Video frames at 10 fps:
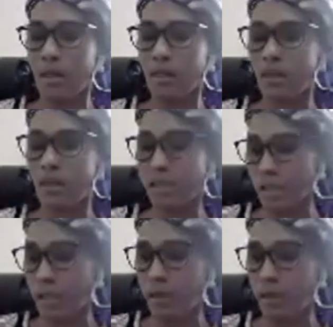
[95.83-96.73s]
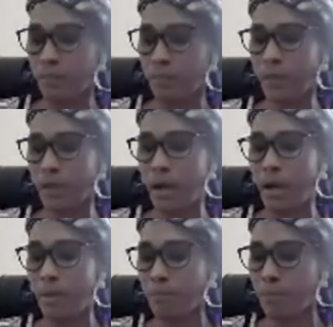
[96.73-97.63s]
This year, I
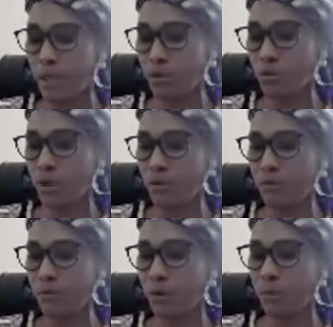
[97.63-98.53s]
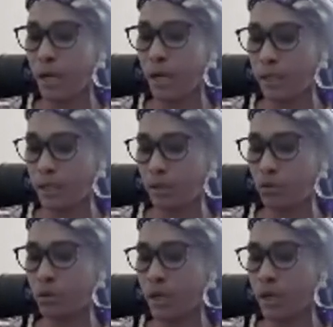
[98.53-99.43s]
am pleased to inform that
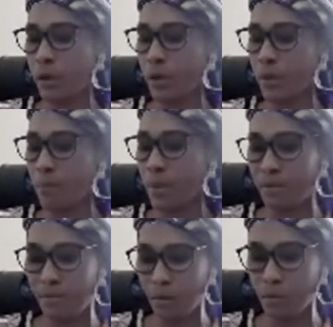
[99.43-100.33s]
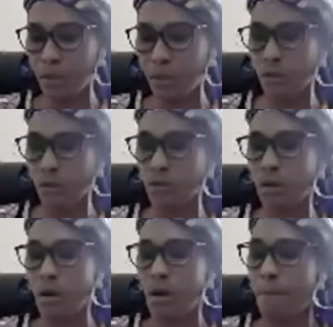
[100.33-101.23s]
together with Merck Foundation,
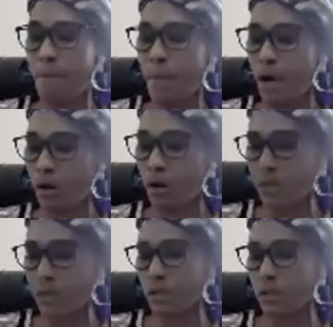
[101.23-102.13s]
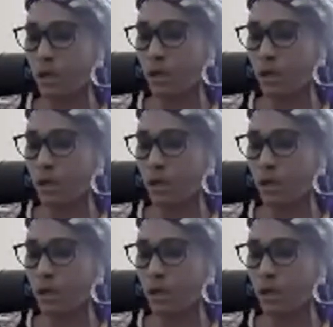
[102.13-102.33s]
my office in